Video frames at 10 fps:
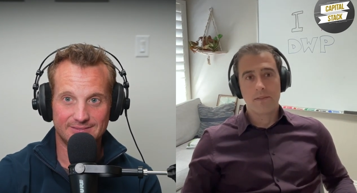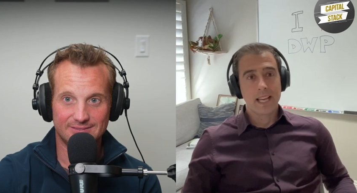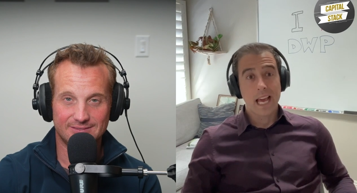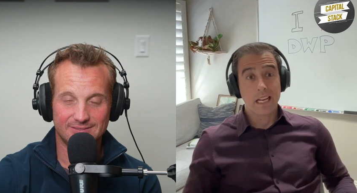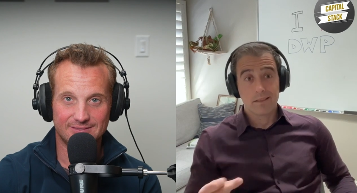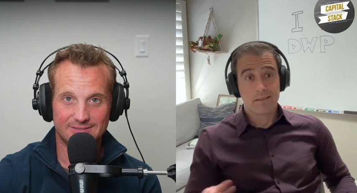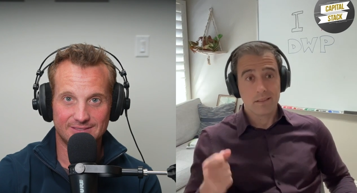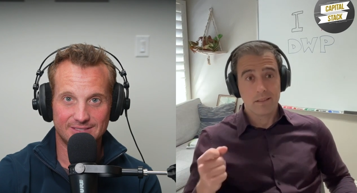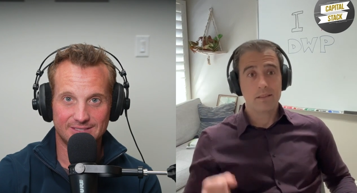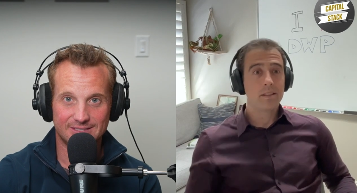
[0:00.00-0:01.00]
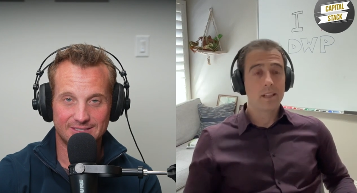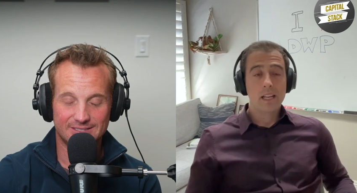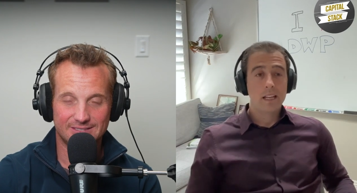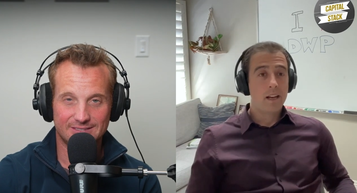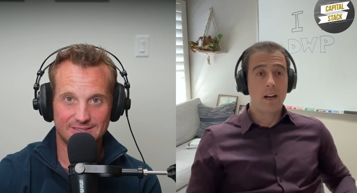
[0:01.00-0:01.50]
Speaker 1: now? If they can't,
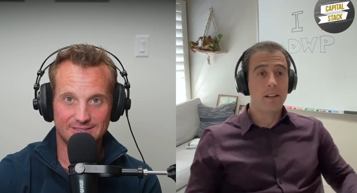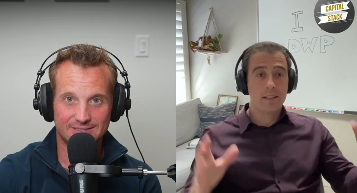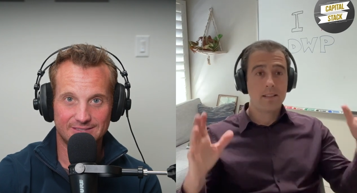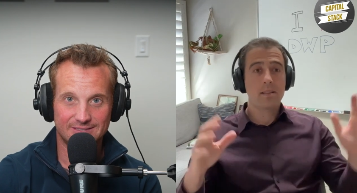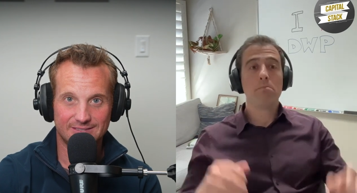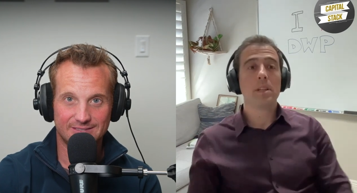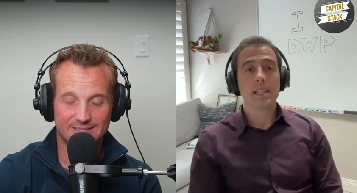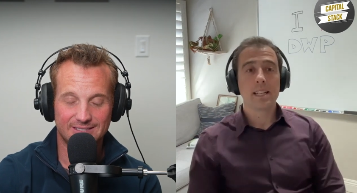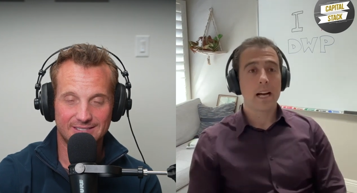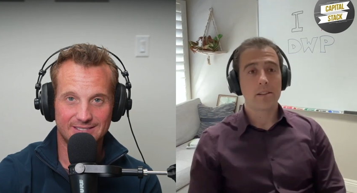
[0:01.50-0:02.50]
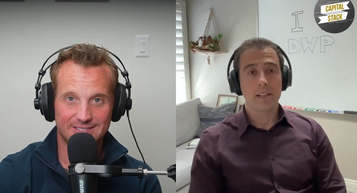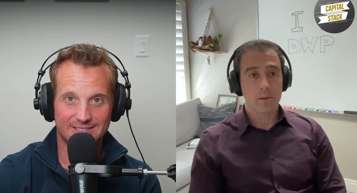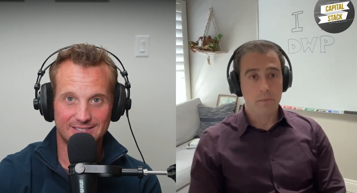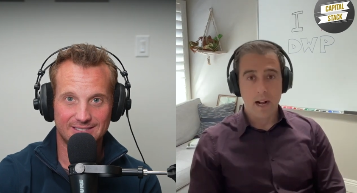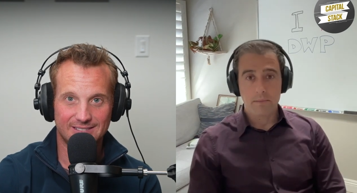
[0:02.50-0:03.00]
ah, this is a million dollar a
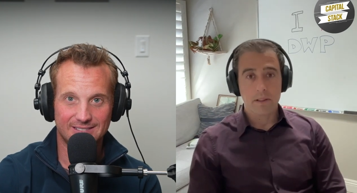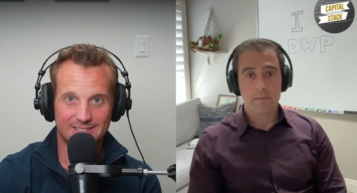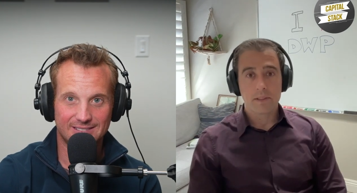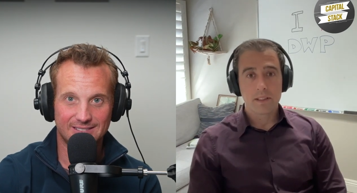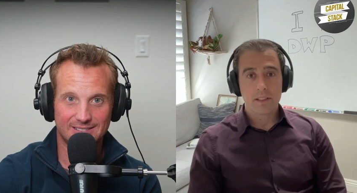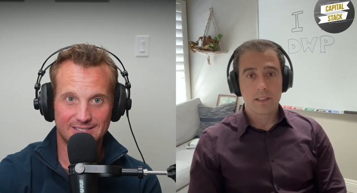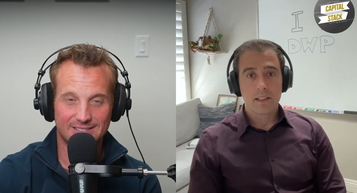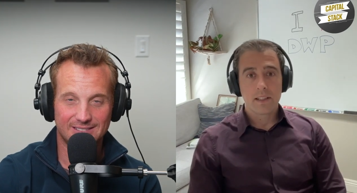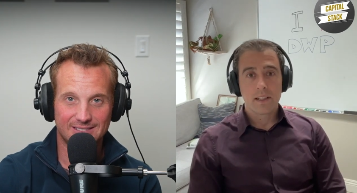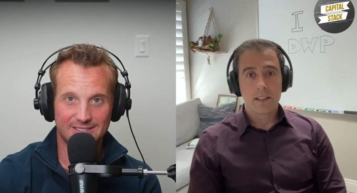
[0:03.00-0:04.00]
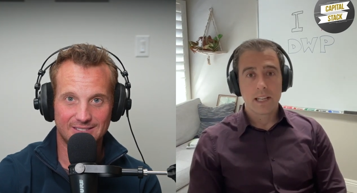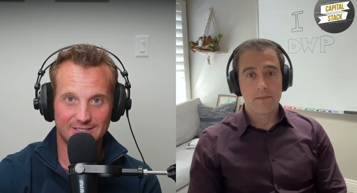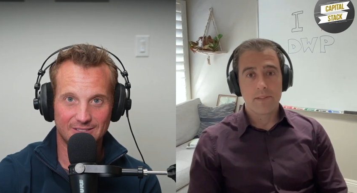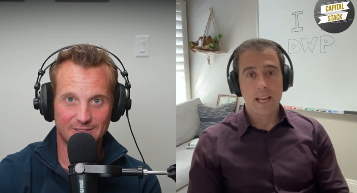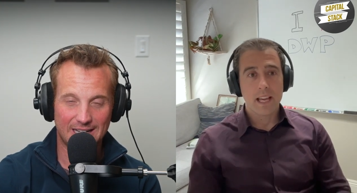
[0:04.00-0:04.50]
year problem
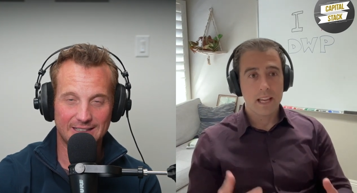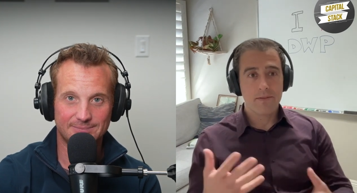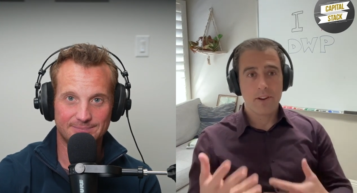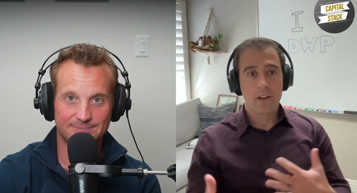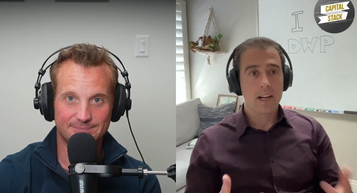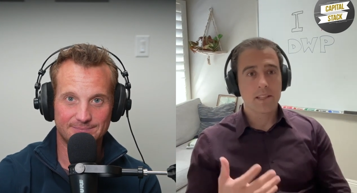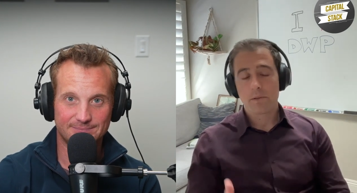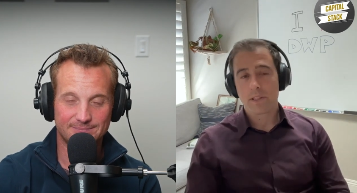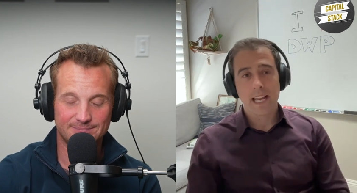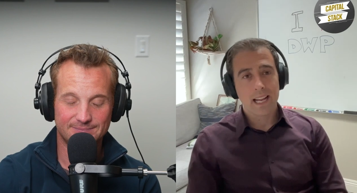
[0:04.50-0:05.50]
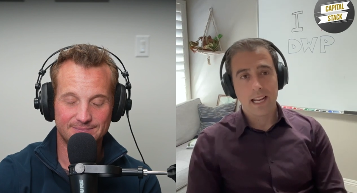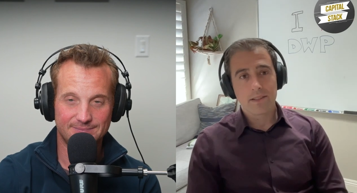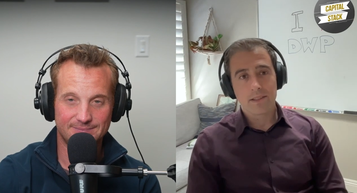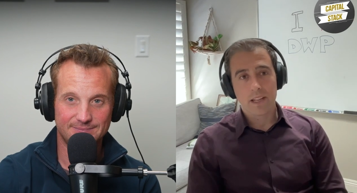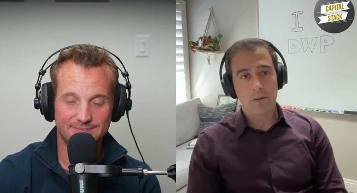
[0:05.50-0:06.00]
if right. they if your customers can't
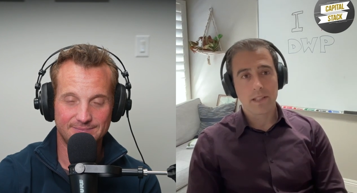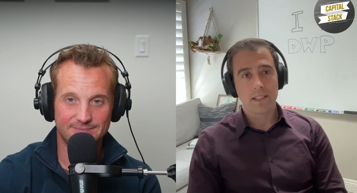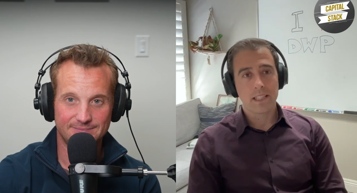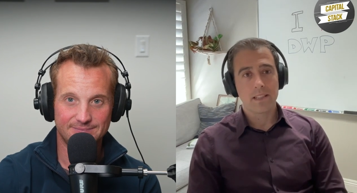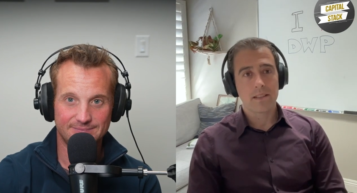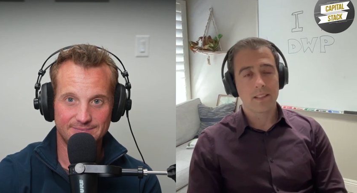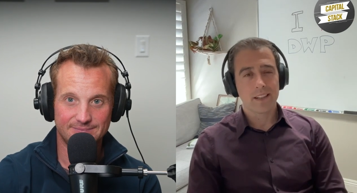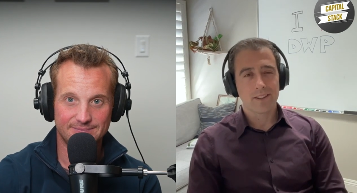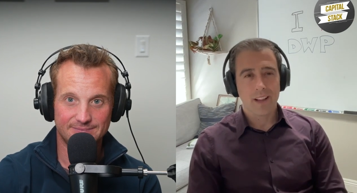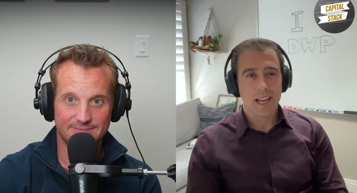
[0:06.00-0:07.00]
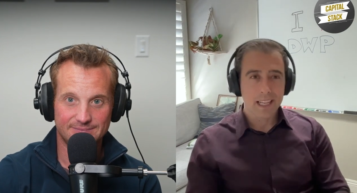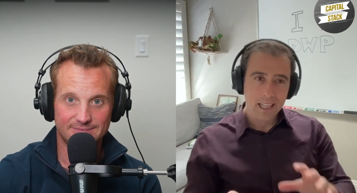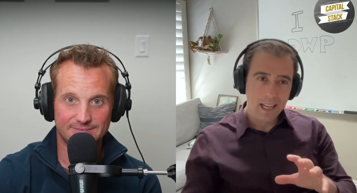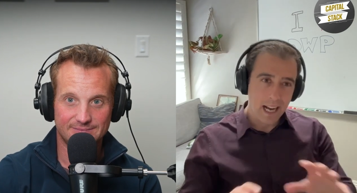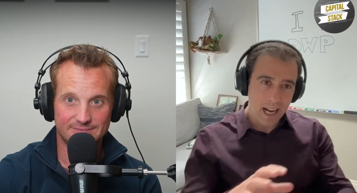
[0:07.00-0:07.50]
answer that question easily you're
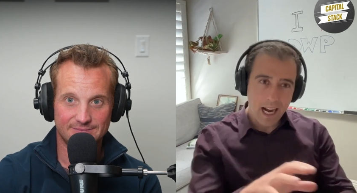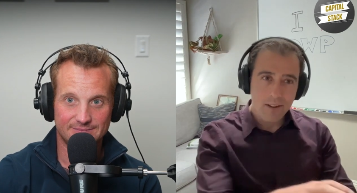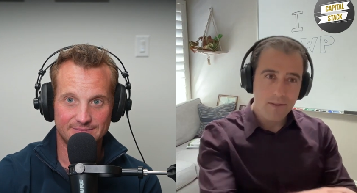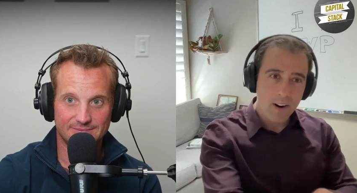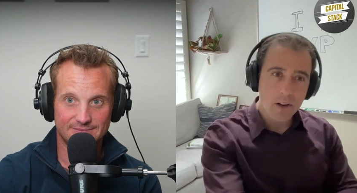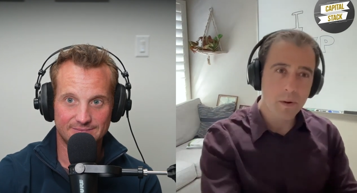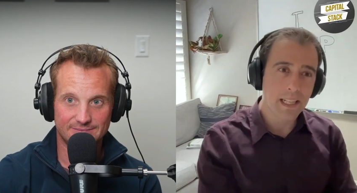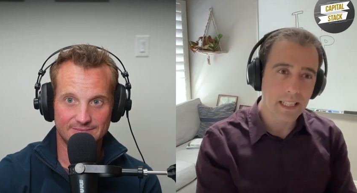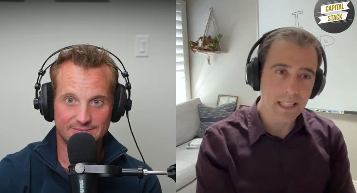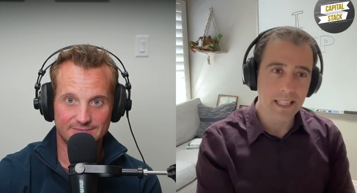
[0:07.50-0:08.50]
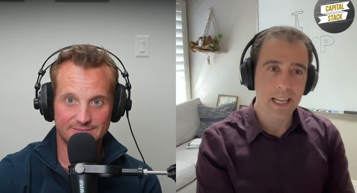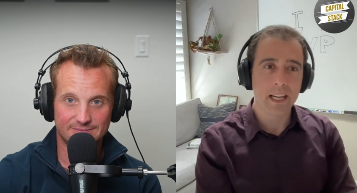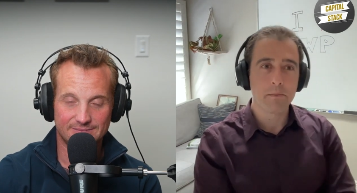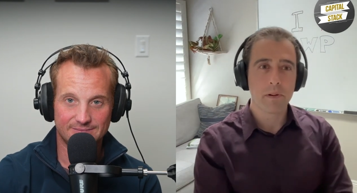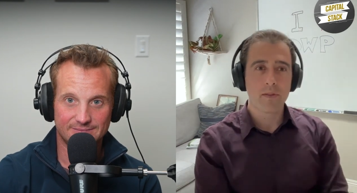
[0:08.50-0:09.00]
like how far do i need to
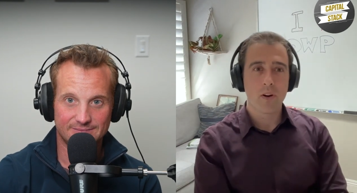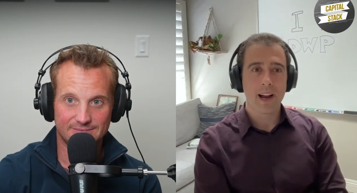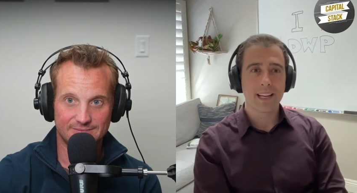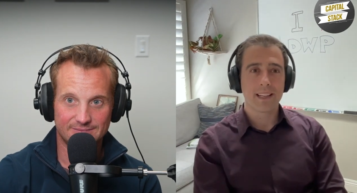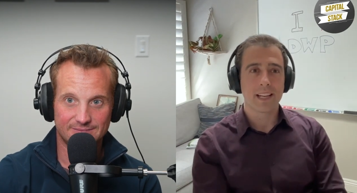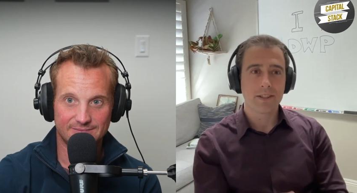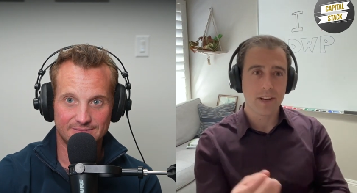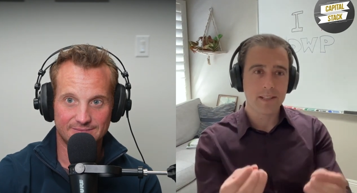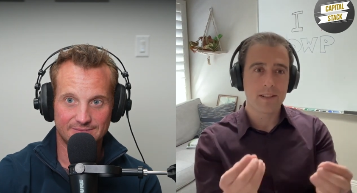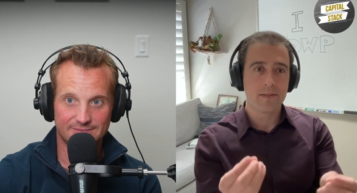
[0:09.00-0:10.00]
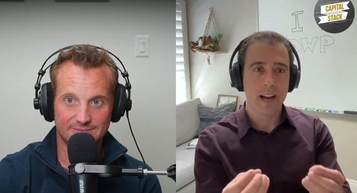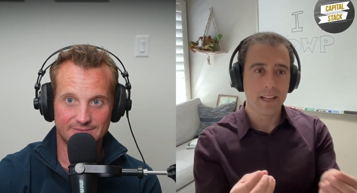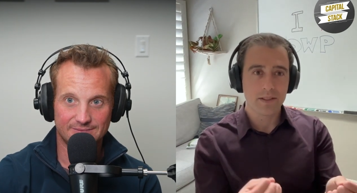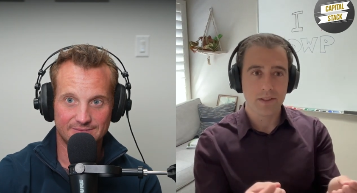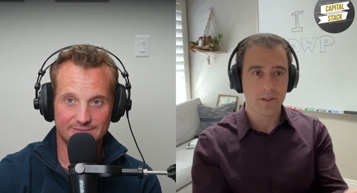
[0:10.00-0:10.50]
dig before i can like justify
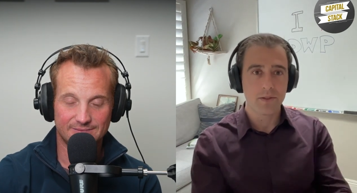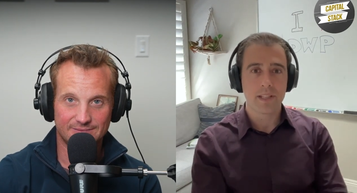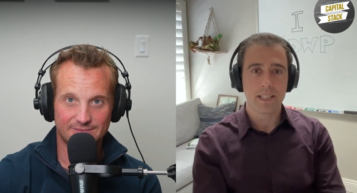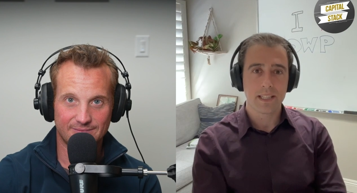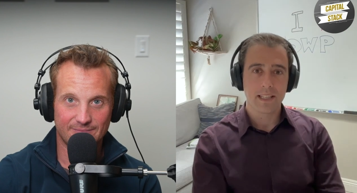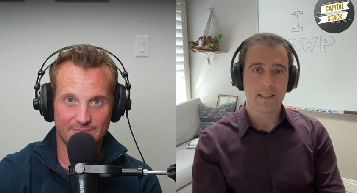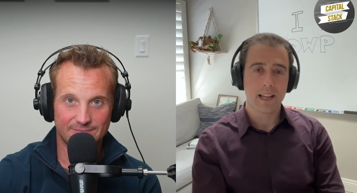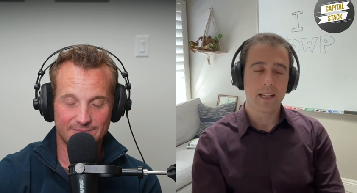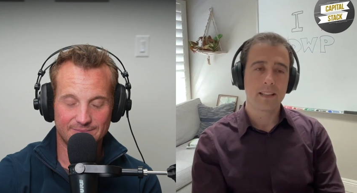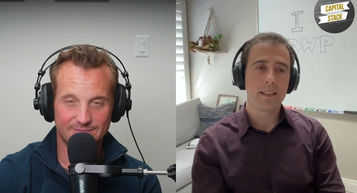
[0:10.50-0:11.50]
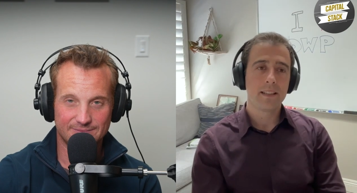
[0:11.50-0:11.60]
a solution to this thing